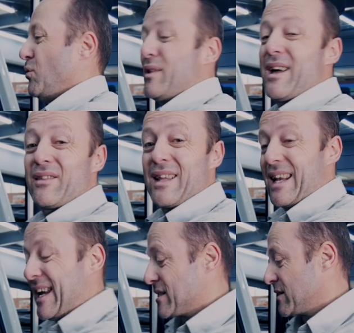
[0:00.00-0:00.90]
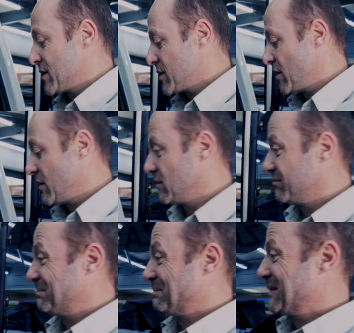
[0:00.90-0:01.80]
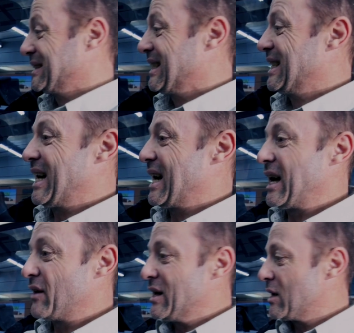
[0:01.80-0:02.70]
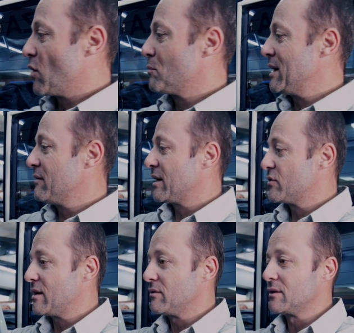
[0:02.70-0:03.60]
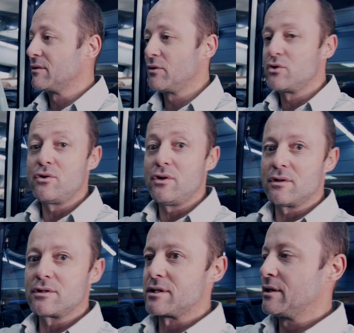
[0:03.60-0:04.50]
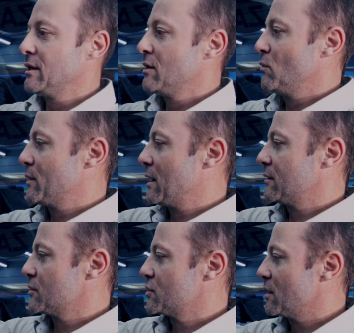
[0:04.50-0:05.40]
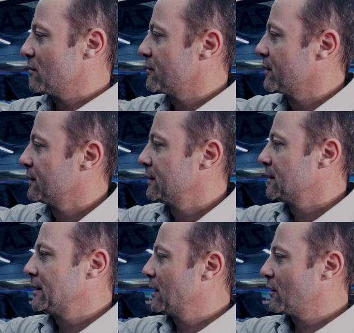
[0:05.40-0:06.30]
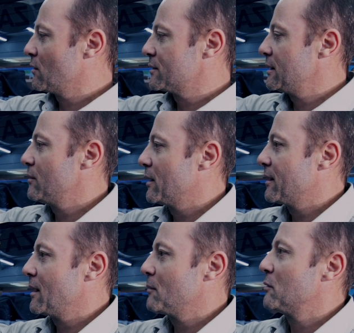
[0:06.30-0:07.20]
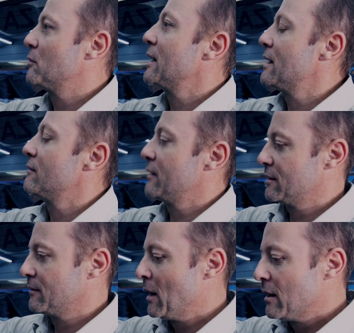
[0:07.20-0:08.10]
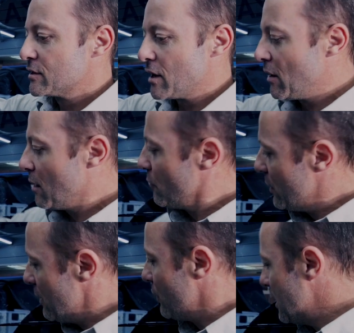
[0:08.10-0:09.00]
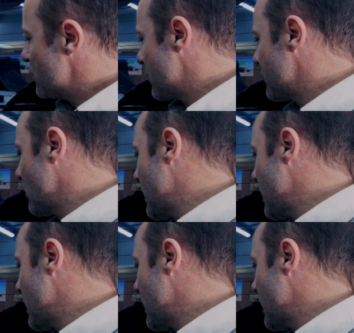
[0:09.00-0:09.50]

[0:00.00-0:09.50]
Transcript: without that hassle. So I really can't believe I traveled for 2 years without this shelf. I can't tell you why that happened, but any of it. So I'm really, really chuffed the